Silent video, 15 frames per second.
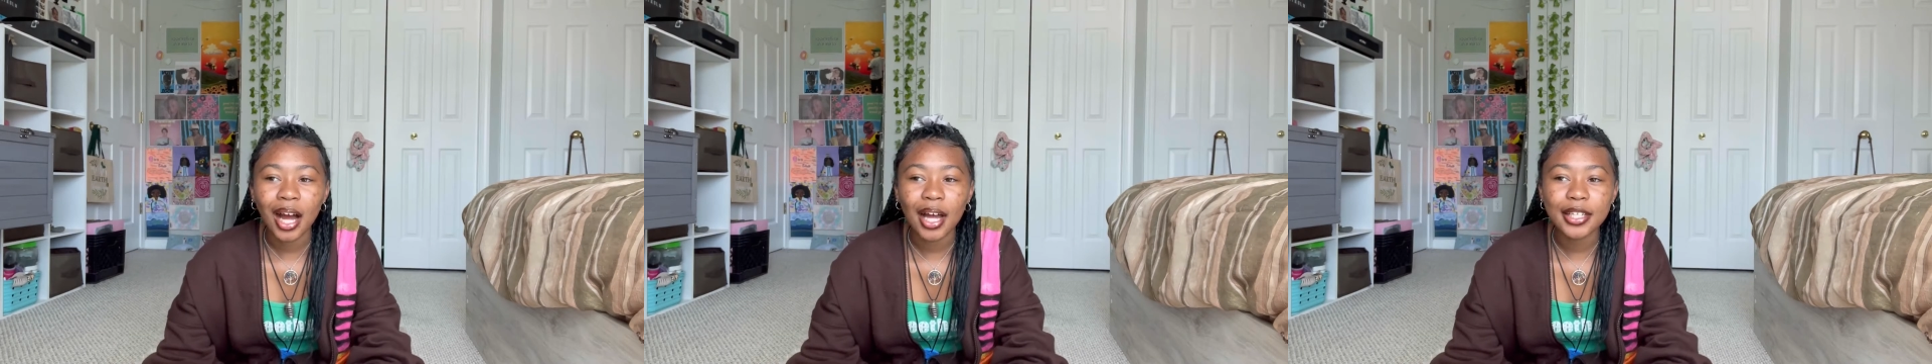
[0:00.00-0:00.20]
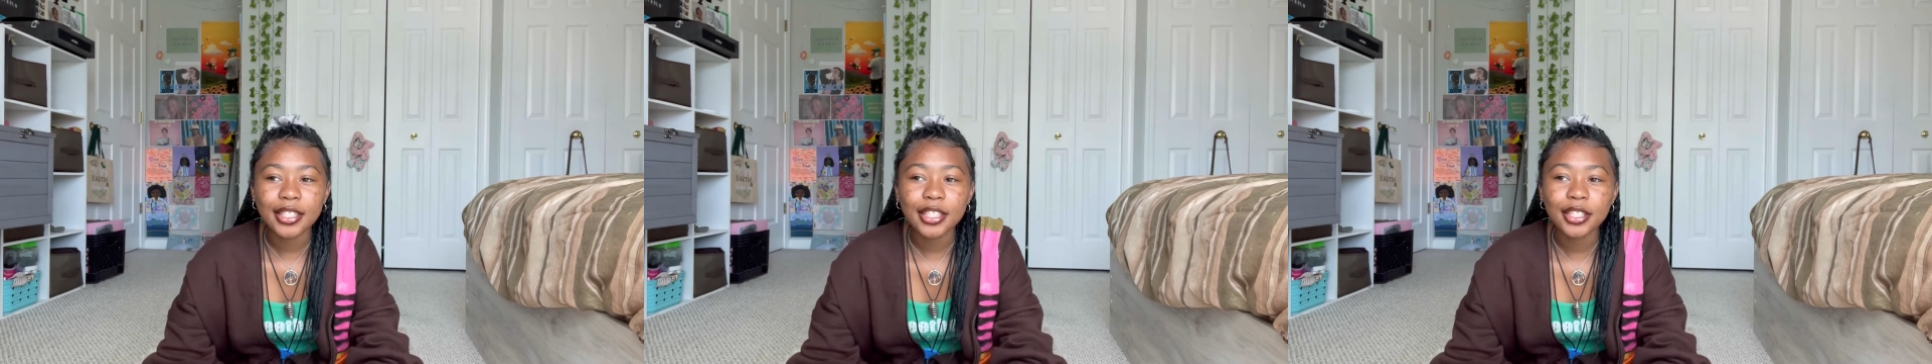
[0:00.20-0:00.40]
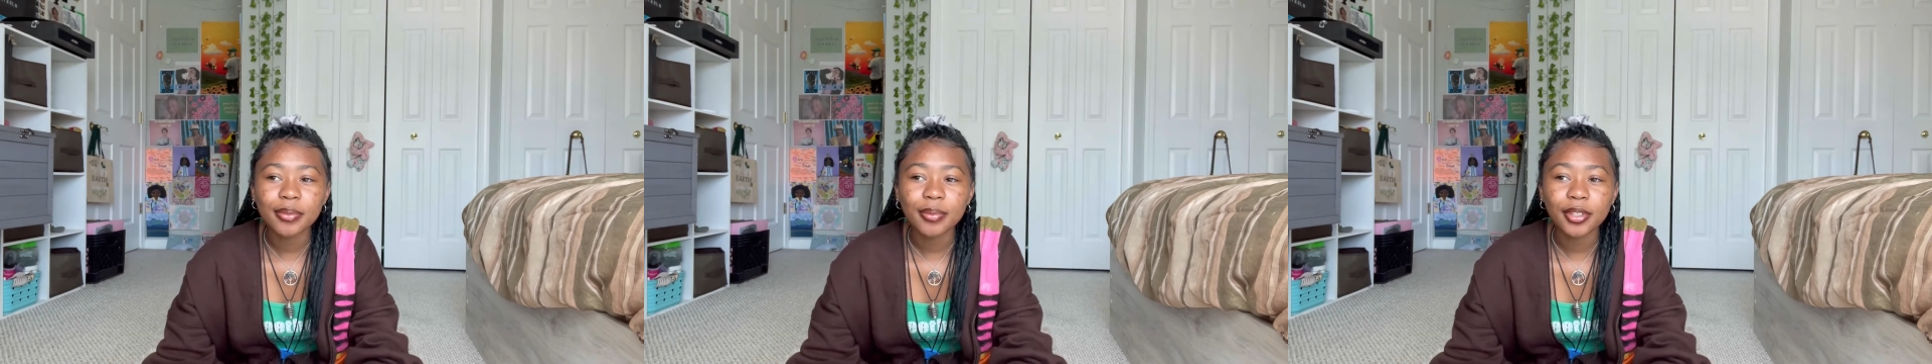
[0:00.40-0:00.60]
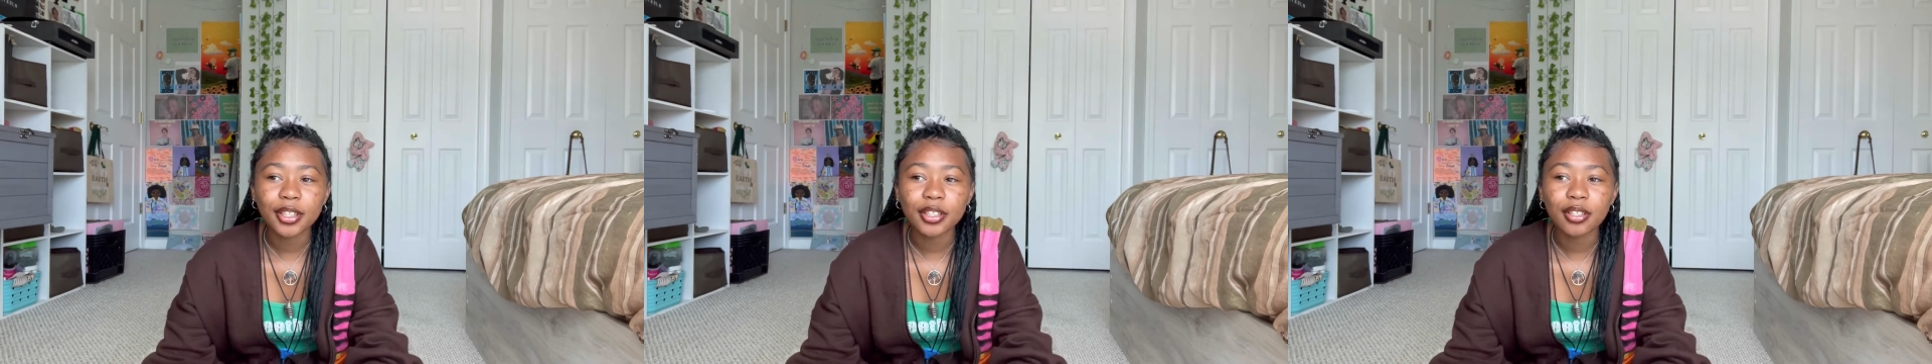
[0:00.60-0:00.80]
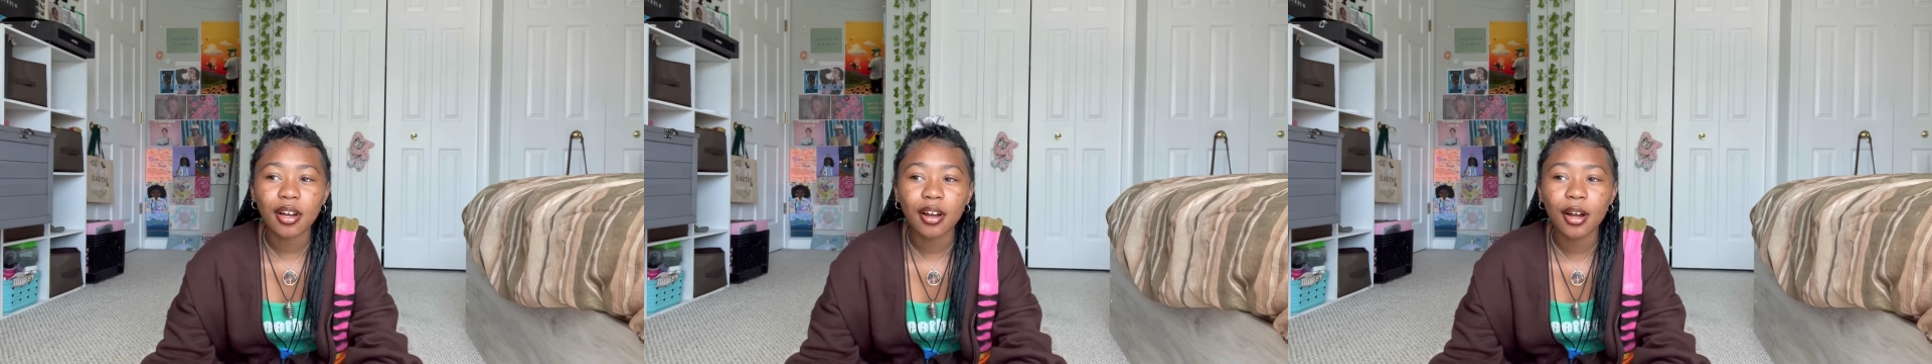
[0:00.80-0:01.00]
just want to
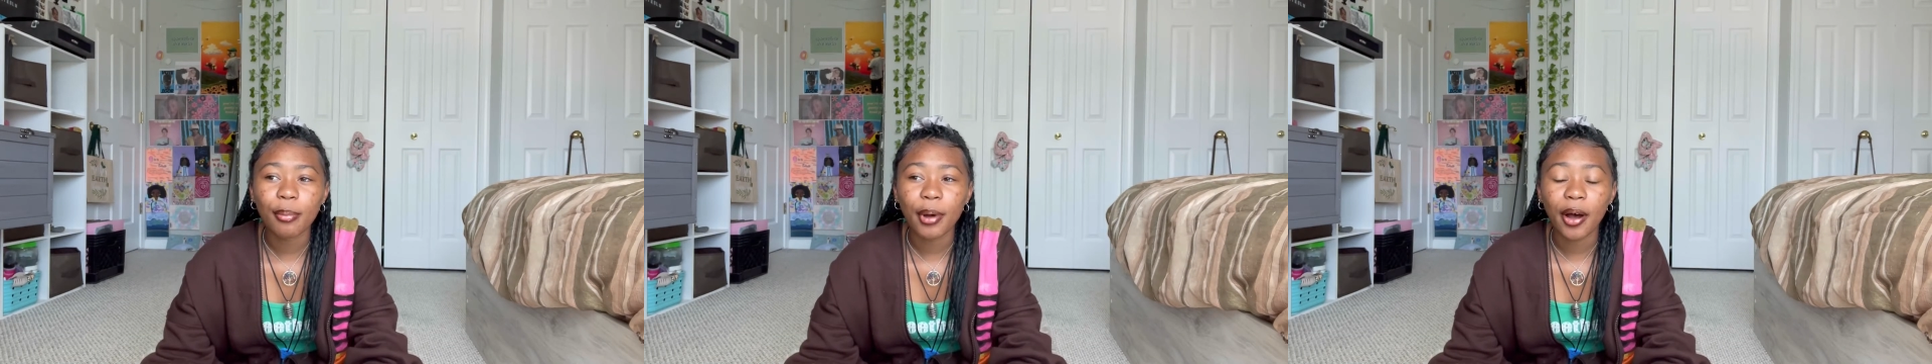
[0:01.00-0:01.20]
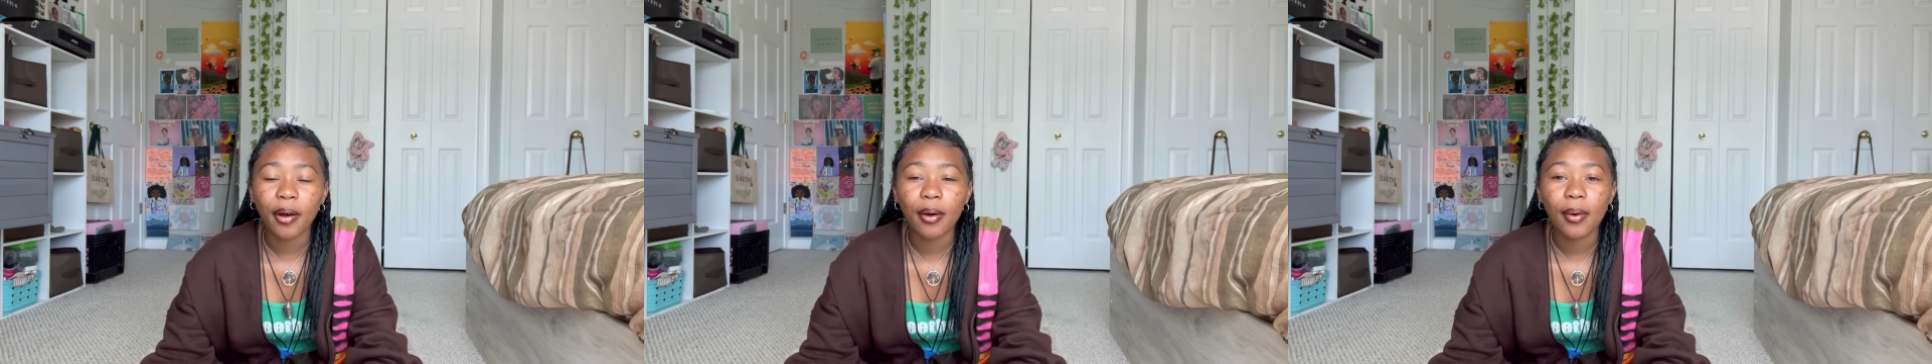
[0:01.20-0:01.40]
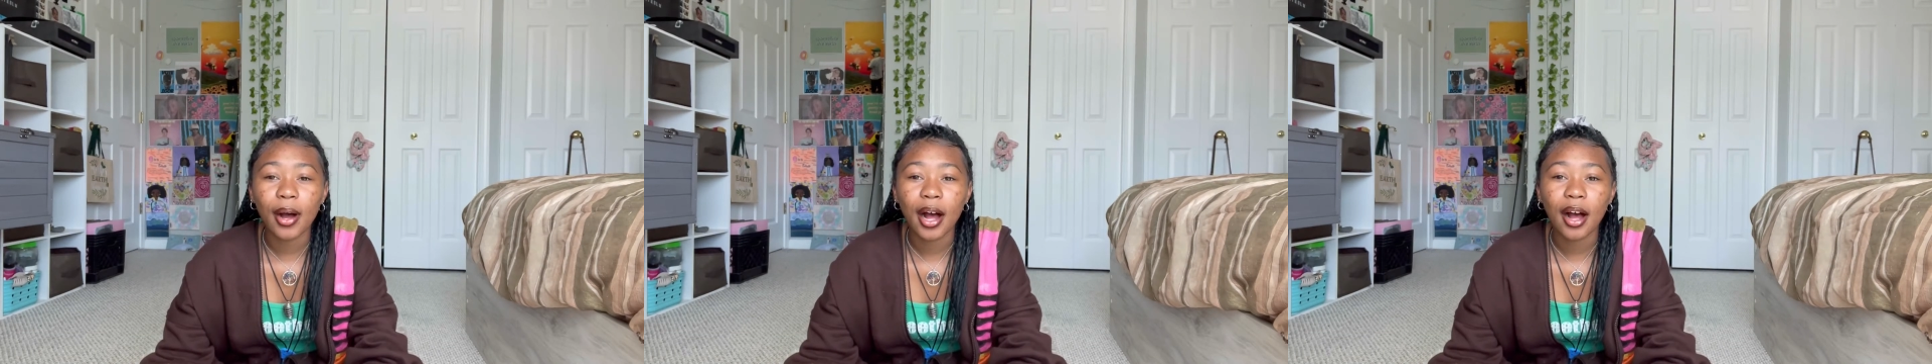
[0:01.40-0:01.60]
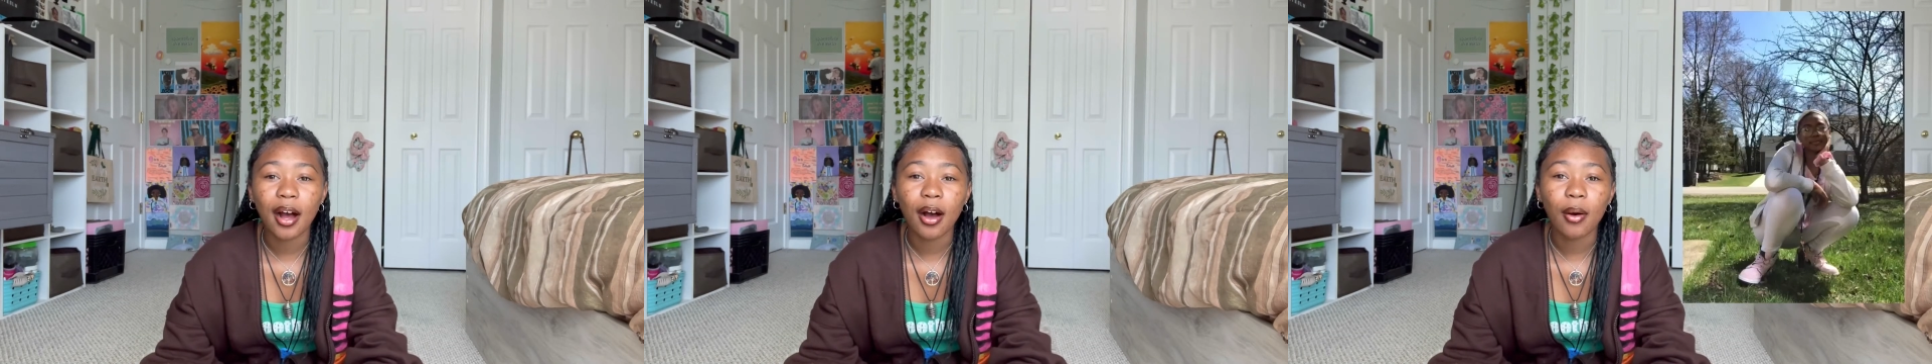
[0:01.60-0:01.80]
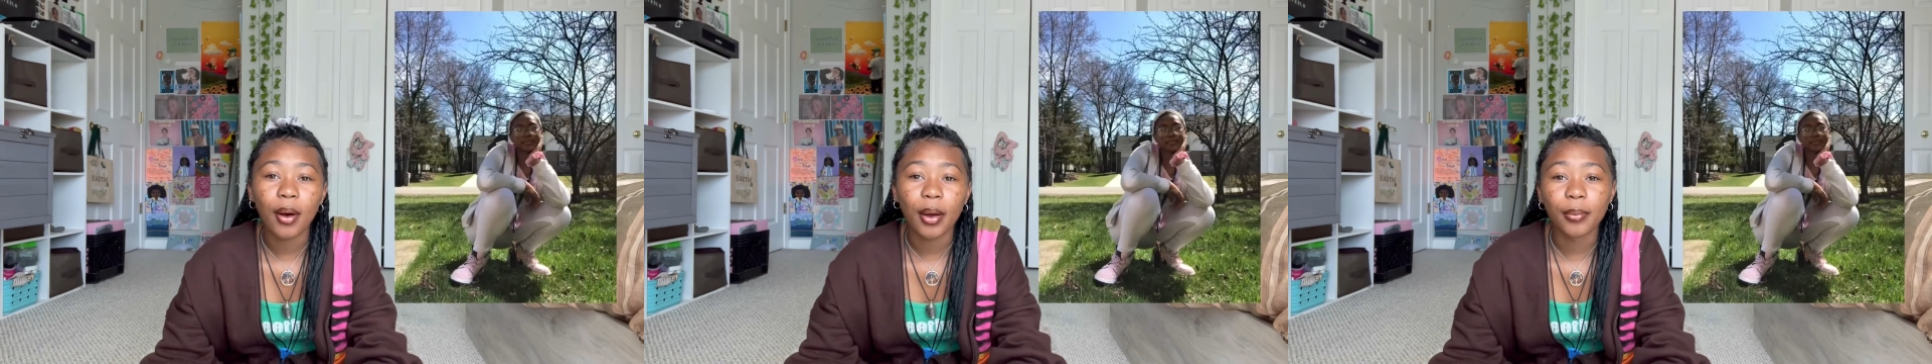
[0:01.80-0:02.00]
talk about
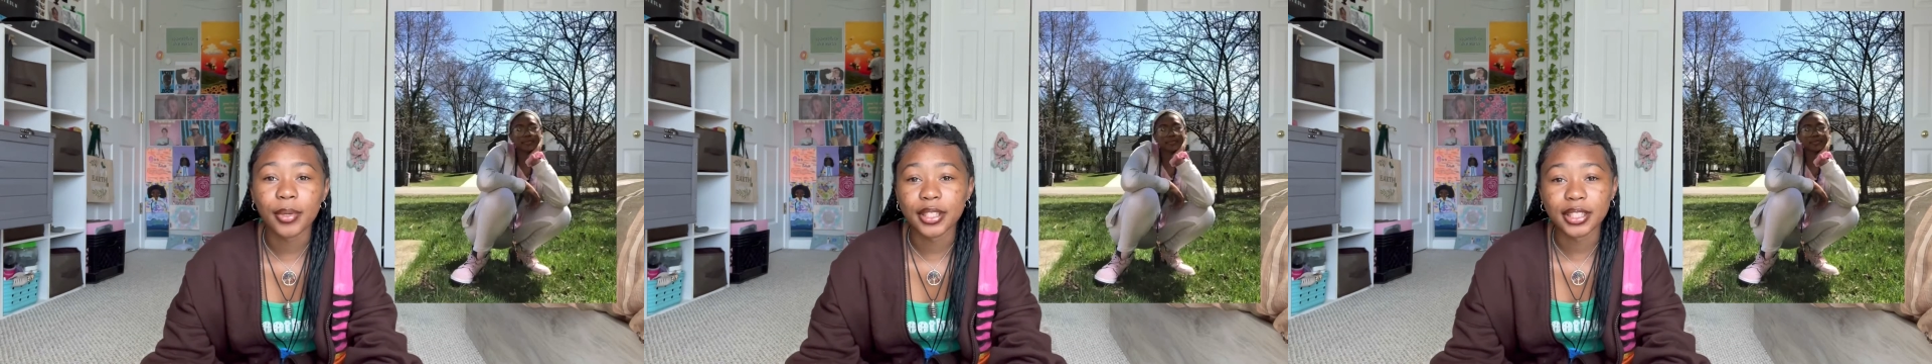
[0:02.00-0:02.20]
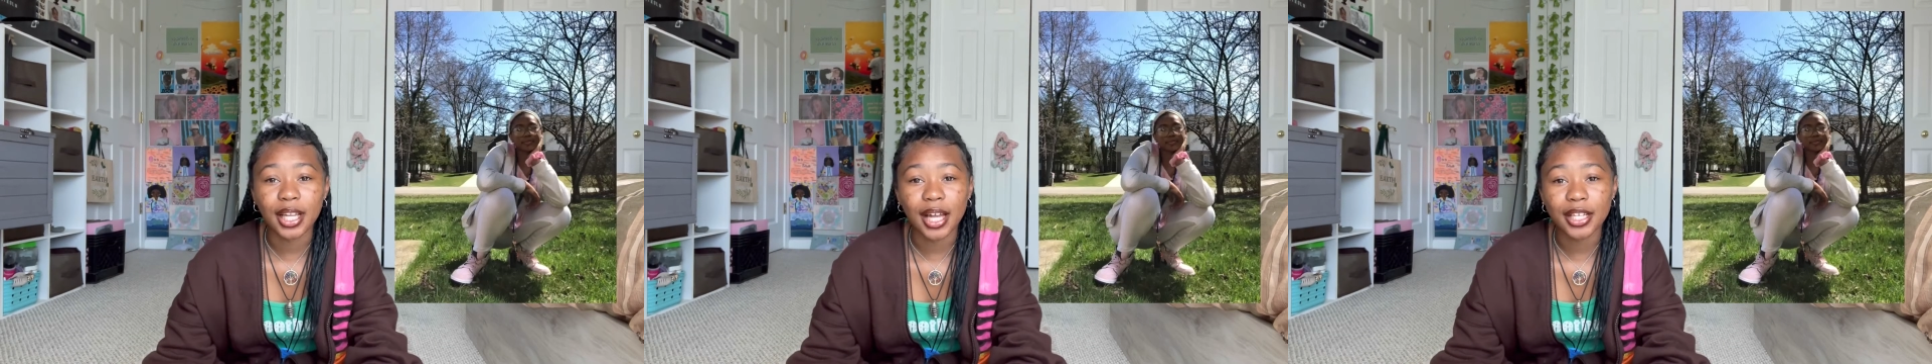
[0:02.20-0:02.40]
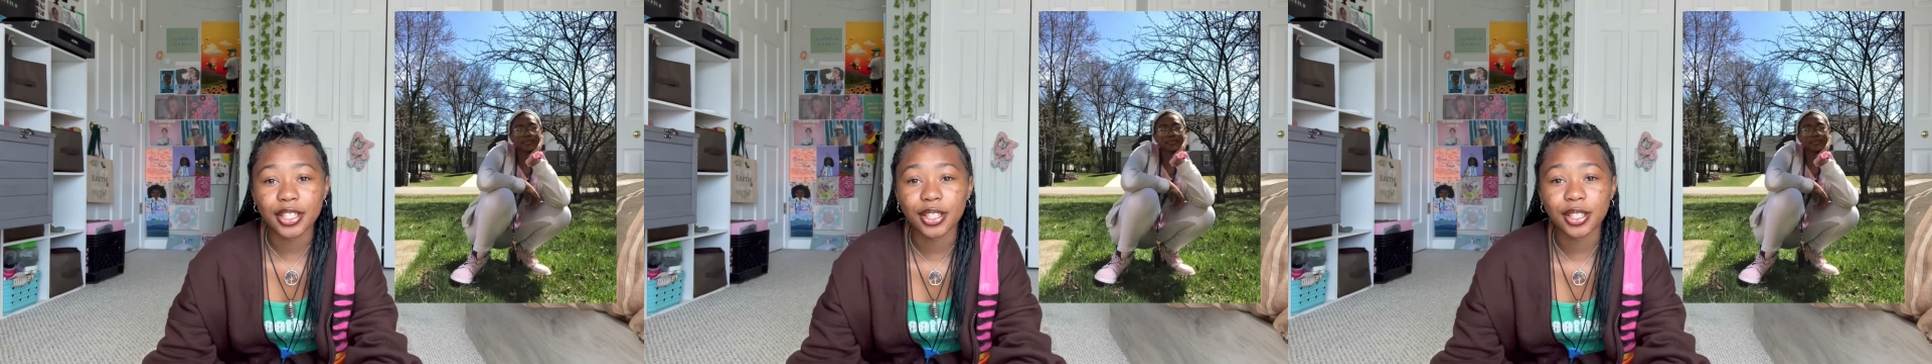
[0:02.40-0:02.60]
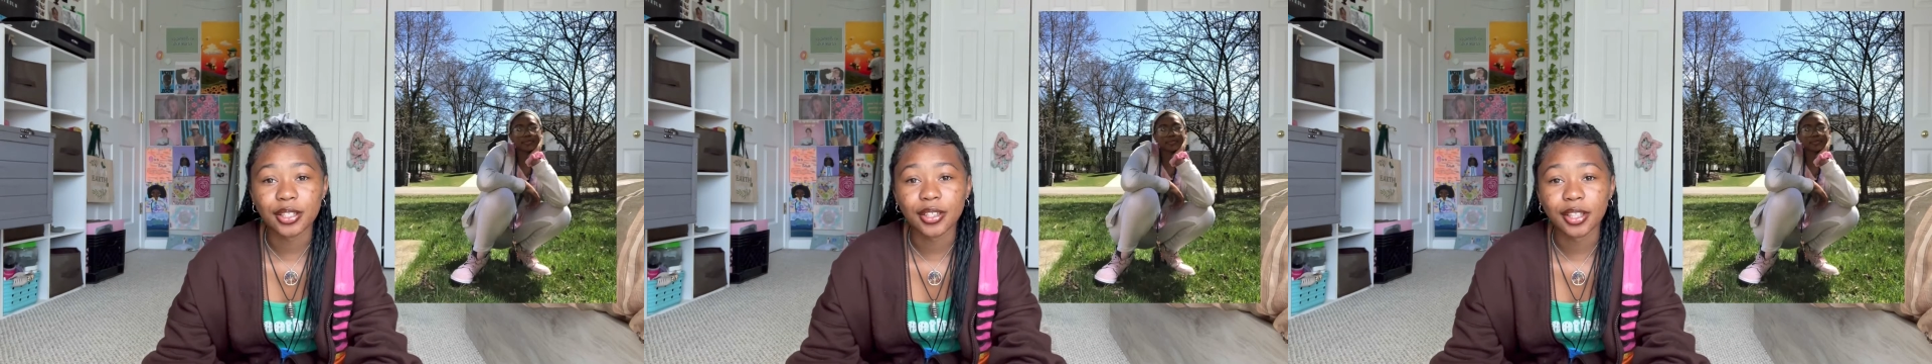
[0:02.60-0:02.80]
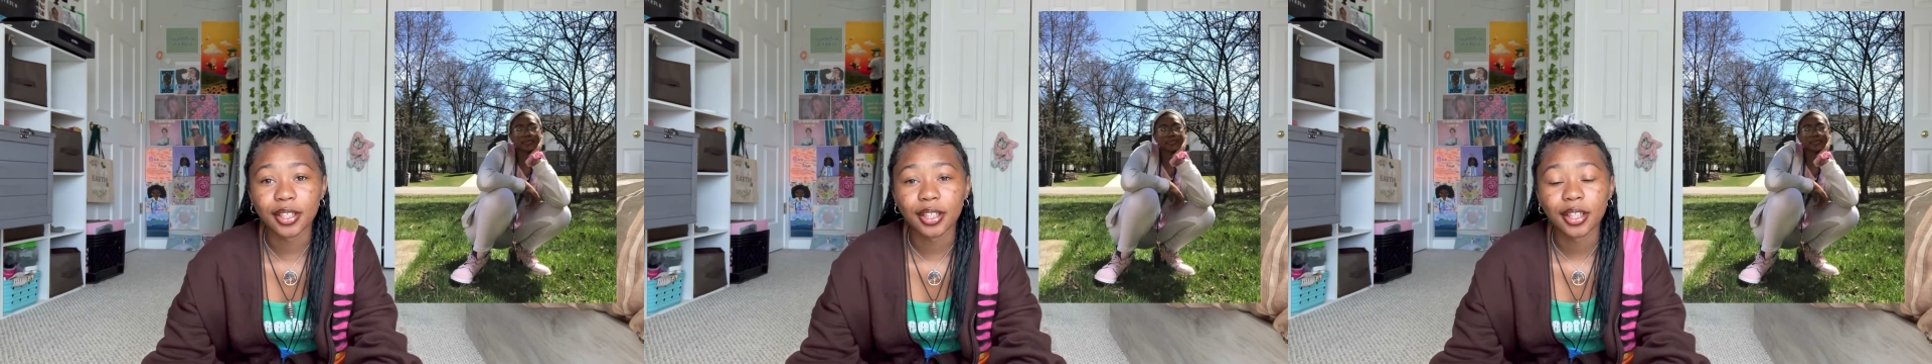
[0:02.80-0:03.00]
how I was last year.